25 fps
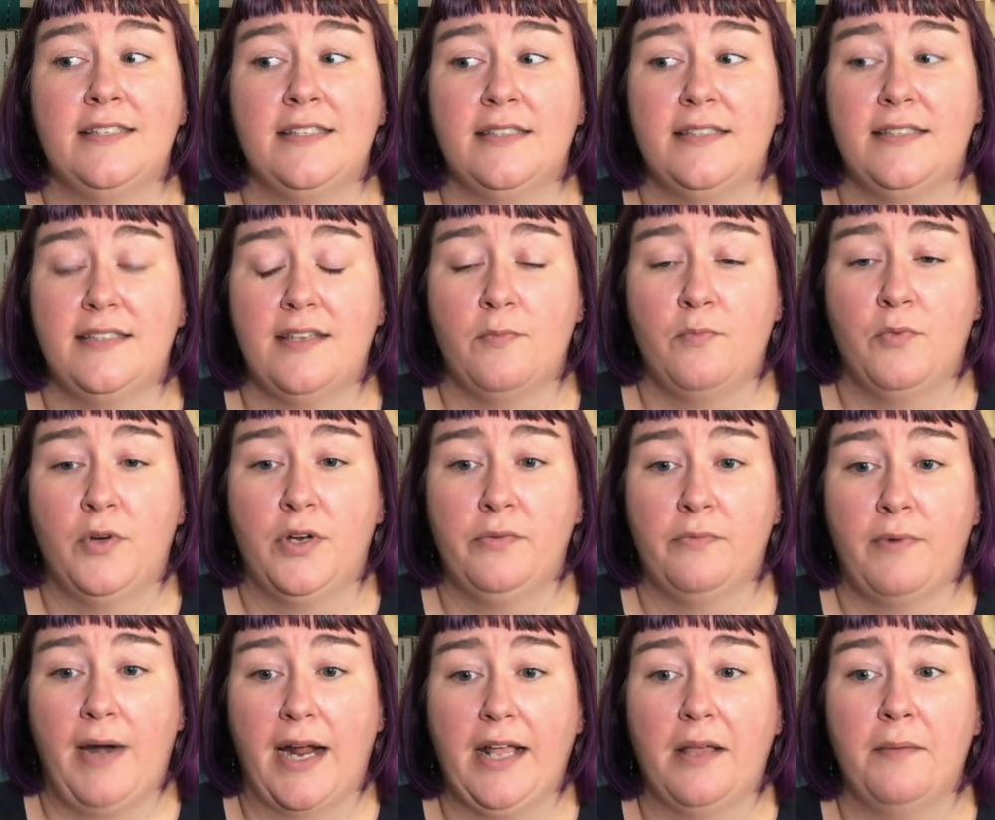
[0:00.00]
and
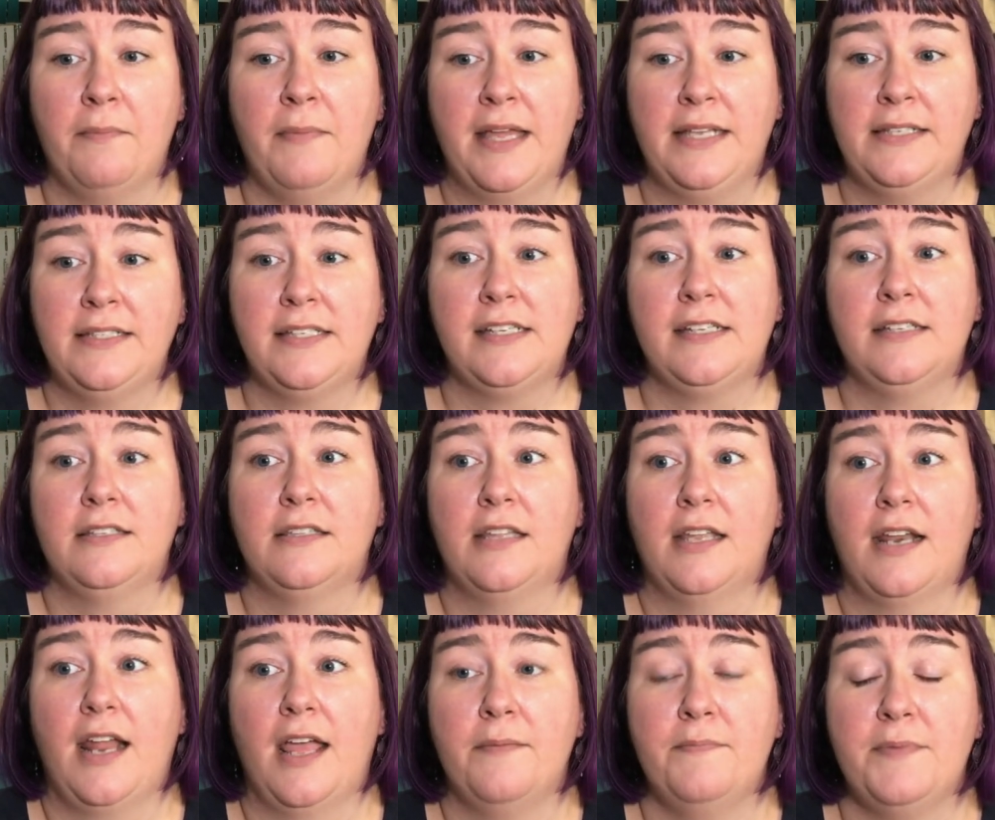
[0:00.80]
someone recommended
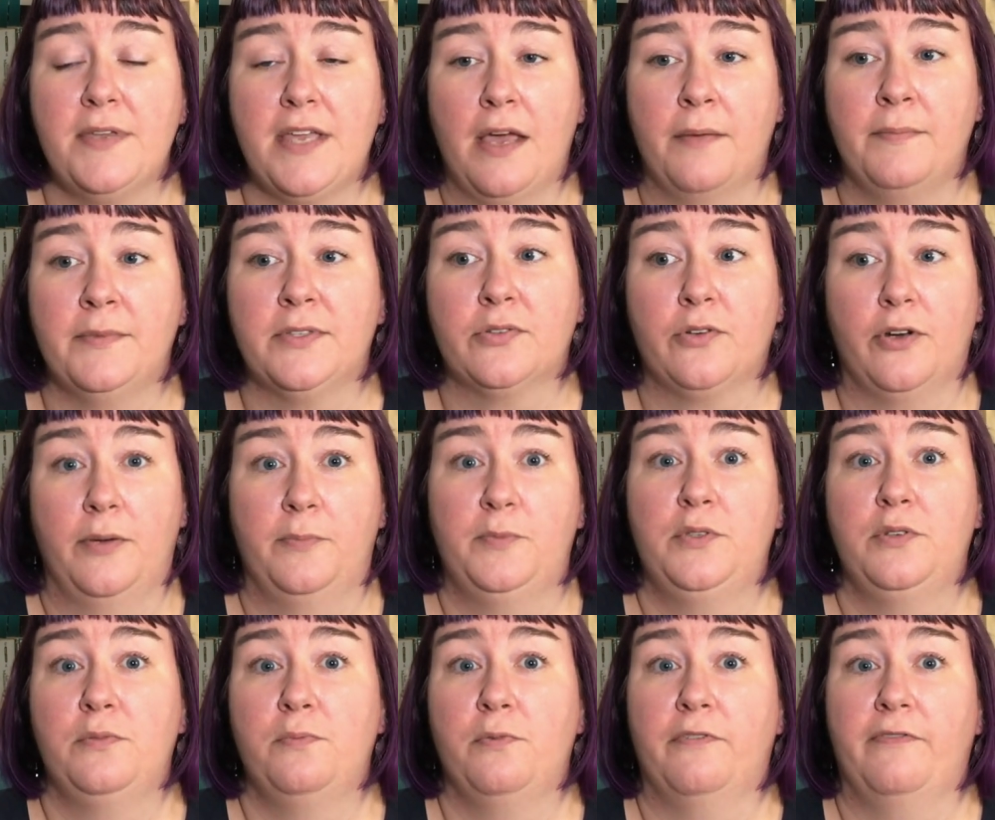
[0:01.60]
that I become a script
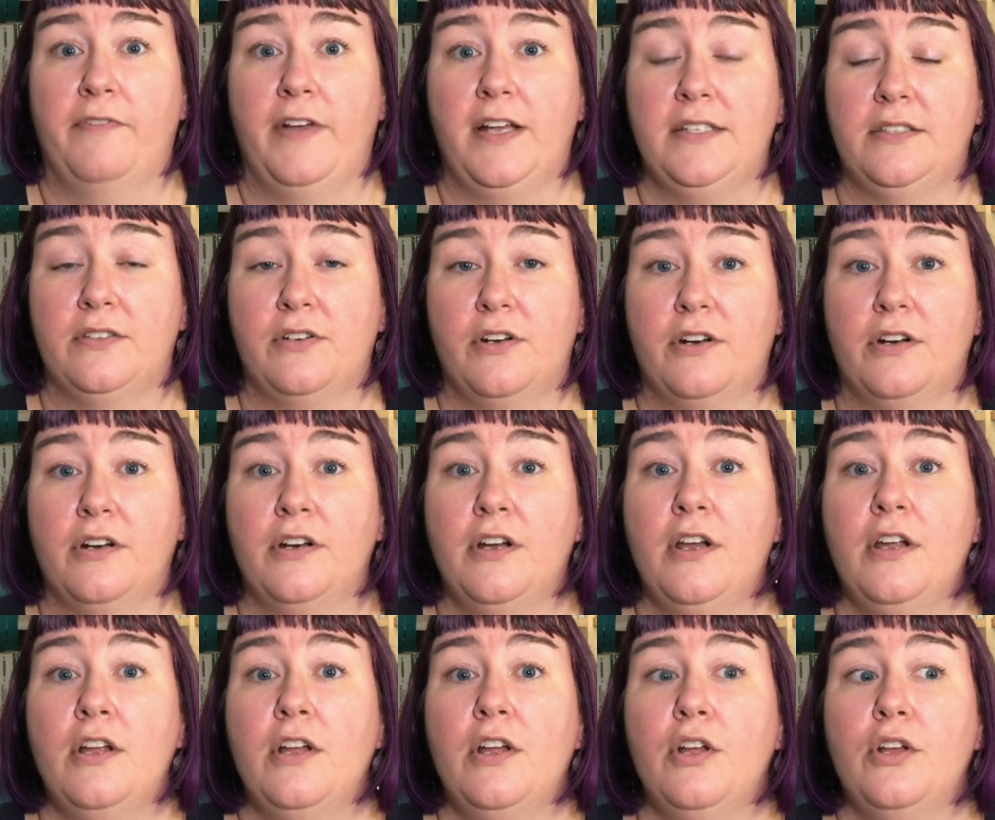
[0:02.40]
supervisor.
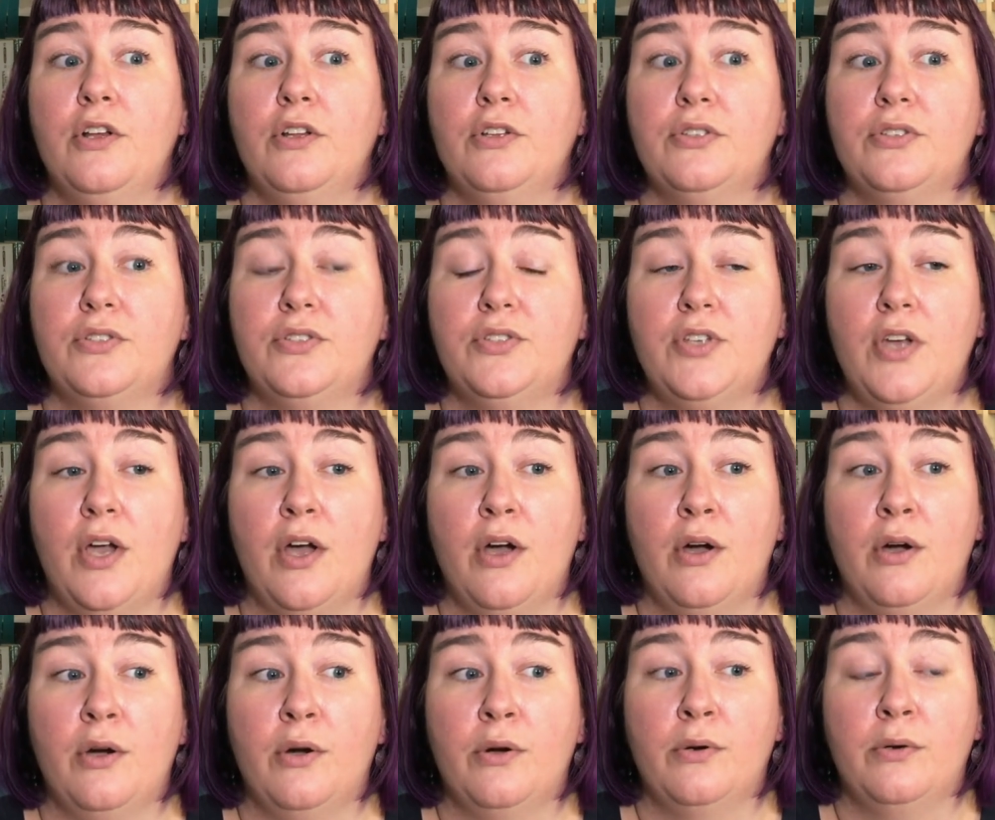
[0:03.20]

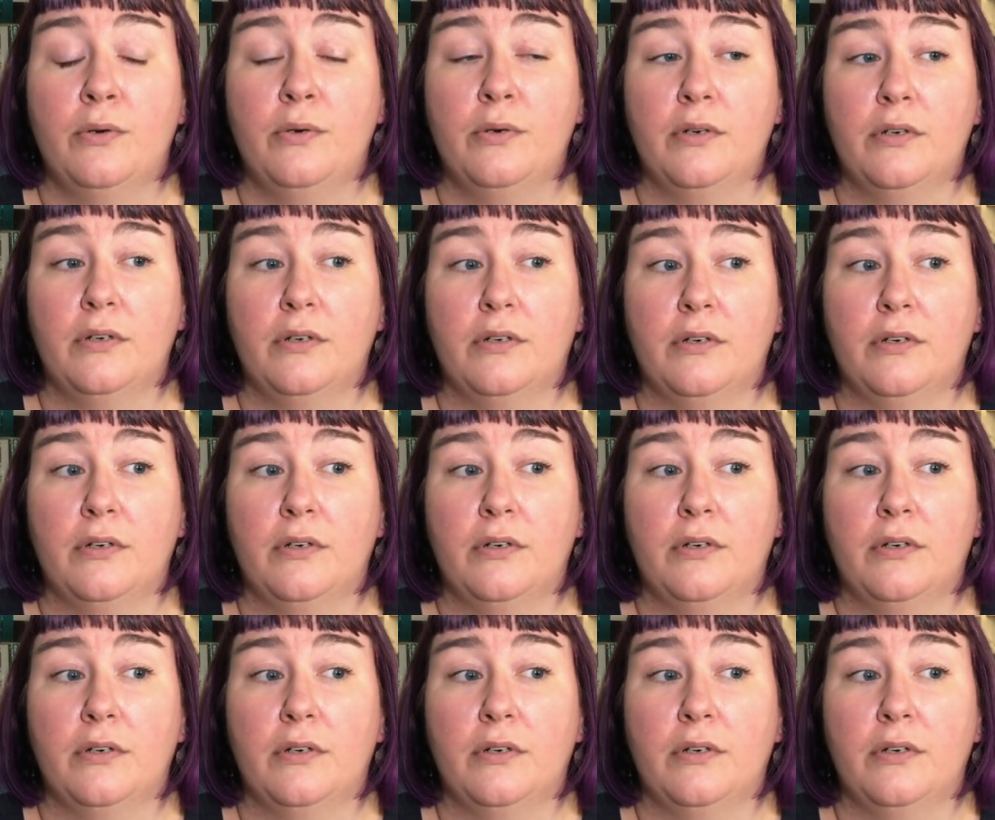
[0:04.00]
So